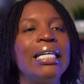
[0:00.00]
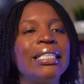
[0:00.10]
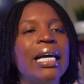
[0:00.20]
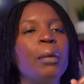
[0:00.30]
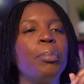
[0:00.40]

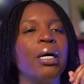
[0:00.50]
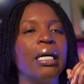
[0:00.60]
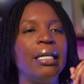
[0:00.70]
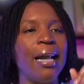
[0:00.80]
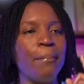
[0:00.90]
Tip
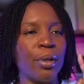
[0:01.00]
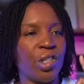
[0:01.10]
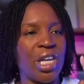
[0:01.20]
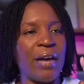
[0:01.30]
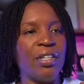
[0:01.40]
number
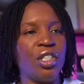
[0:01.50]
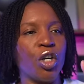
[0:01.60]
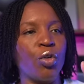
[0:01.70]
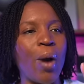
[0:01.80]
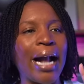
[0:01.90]
seven to
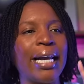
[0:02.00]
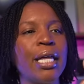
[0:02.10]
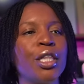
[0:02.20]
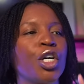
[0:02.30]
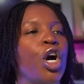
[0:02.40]

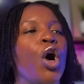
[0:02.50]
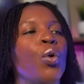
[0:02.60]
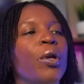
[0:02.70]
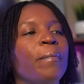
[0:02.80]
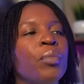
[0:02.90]
cracking the
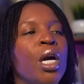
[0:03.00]
code.